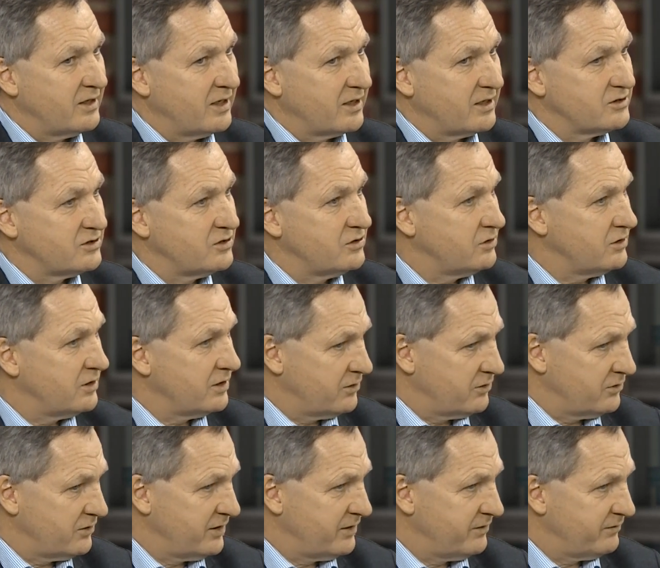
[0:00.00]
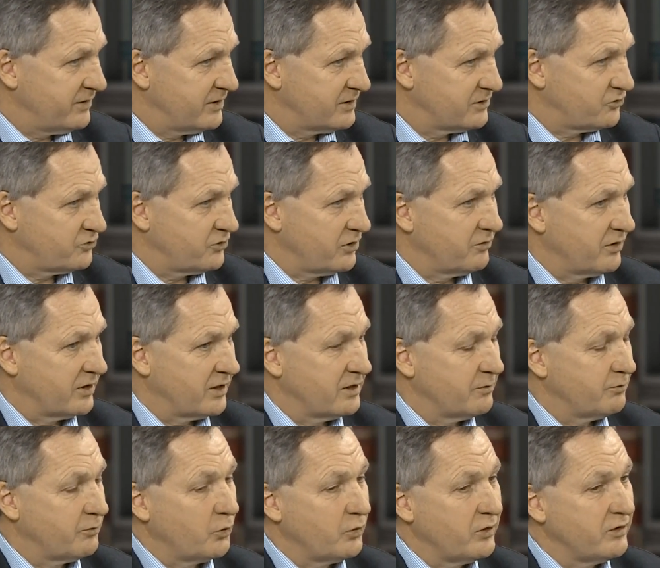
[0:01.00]
that is nearly phase 3
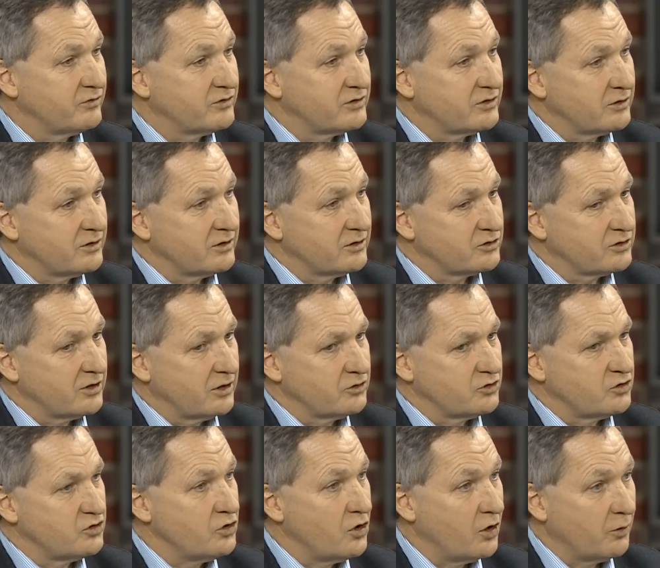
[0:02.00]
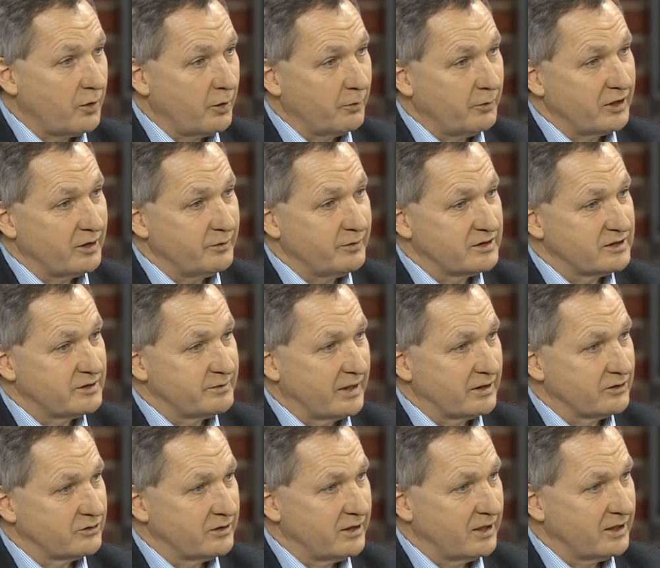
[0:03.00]
ready. But we've stood our shot. No more money being
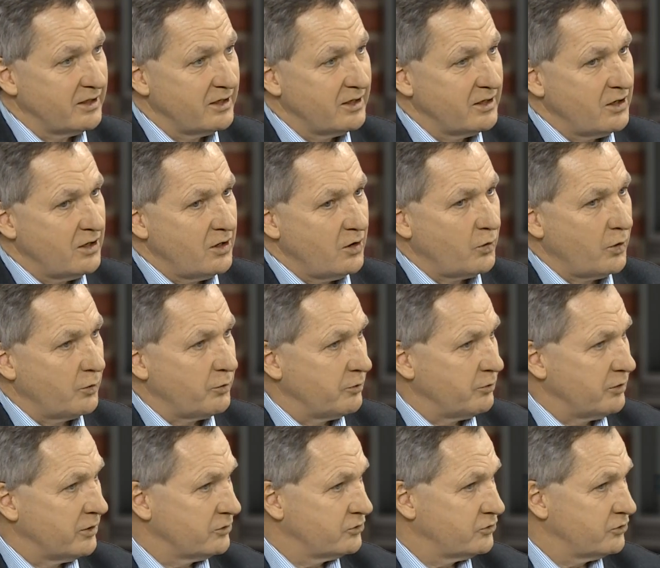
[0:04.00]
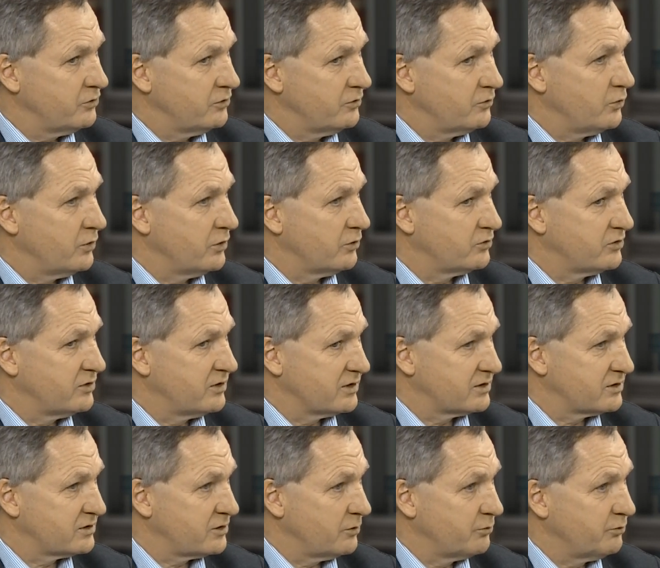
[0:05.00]
spent on that. What we will do, we'll
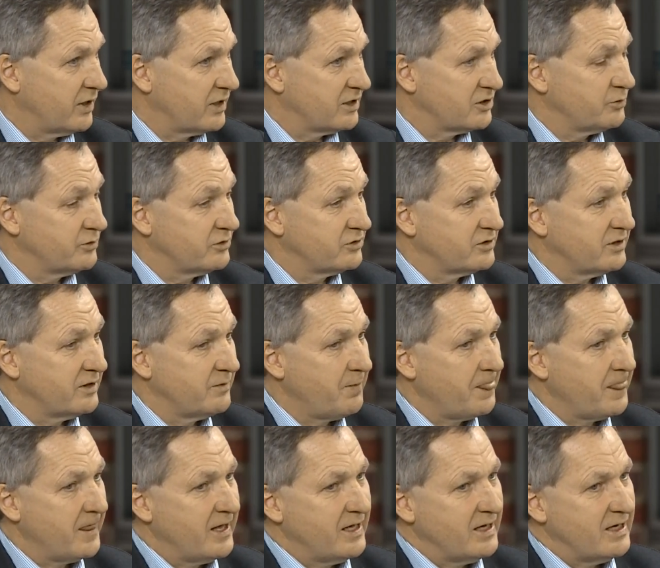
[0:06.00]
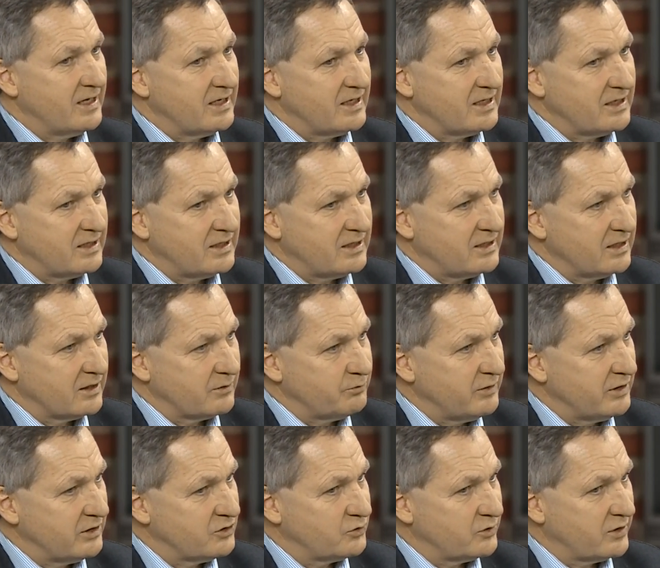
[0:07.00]
get some management time,
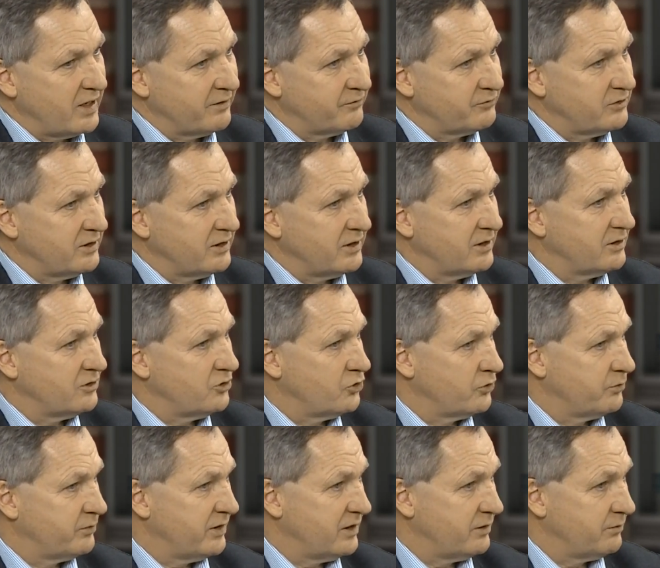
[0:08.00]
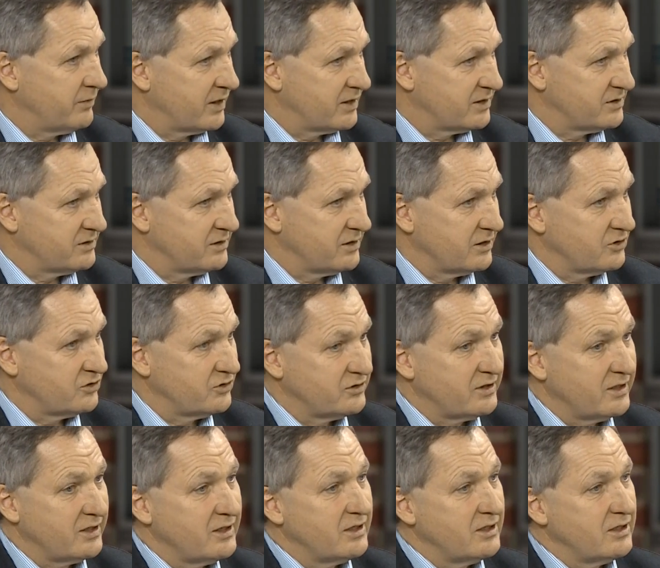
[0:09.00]
get meetings with the FDA and European Medicines
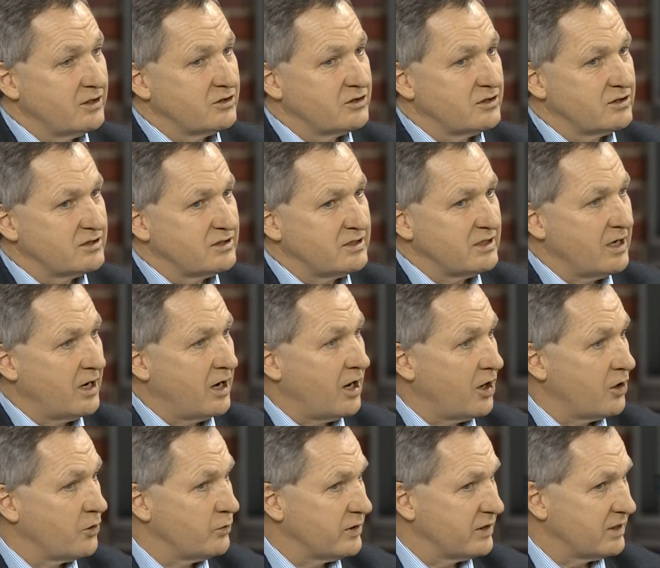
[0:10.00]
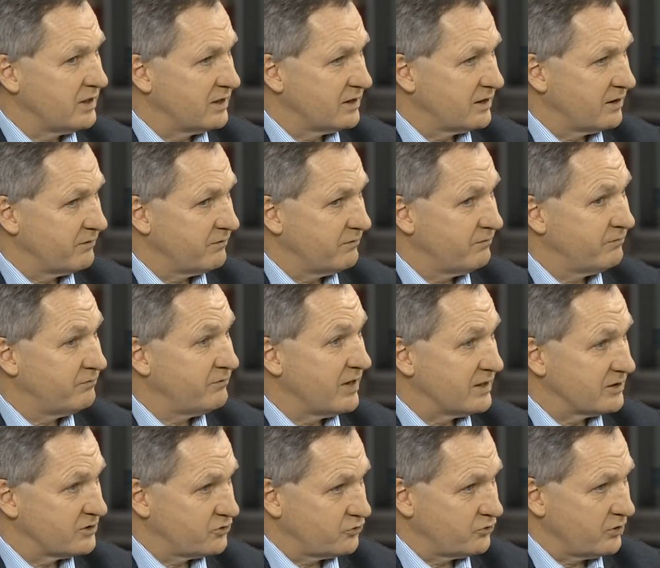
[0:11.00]
Agency to see how we can get it
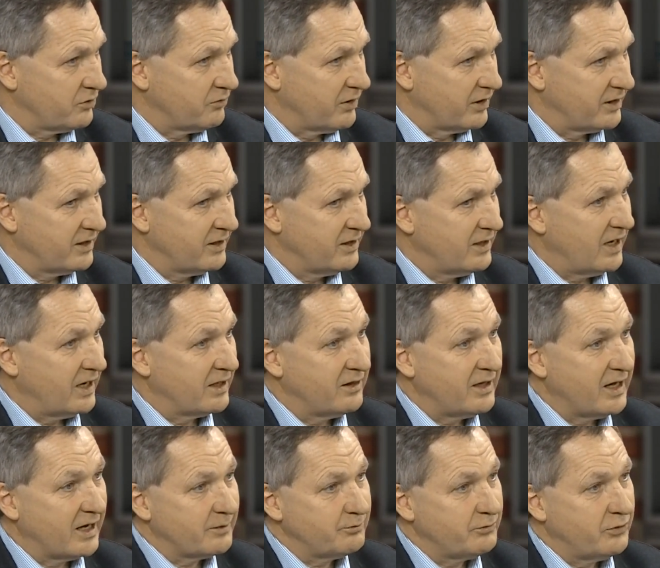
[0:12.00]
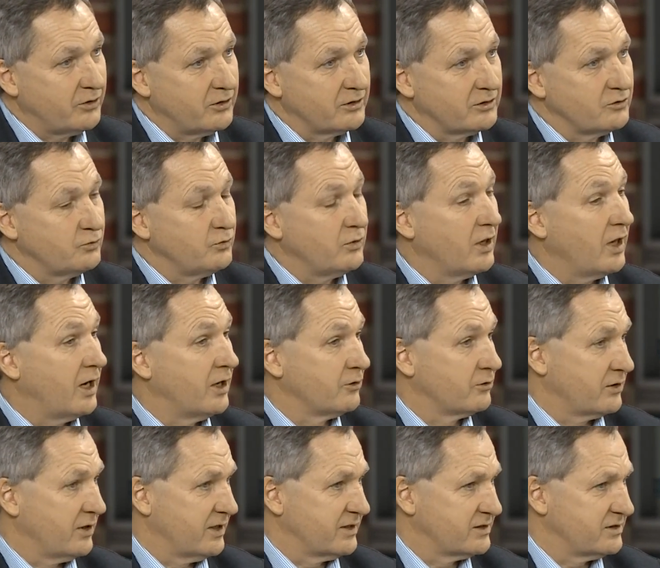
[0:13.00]
phase 3 ready. At that point, we'll
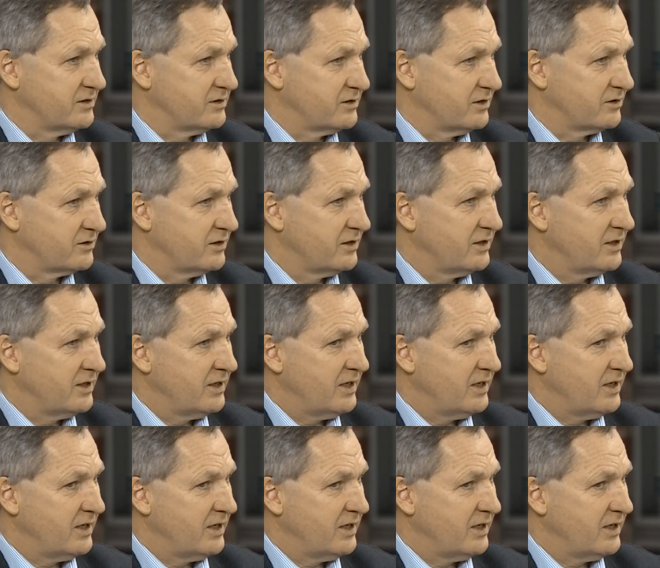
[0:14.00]
outlicense it.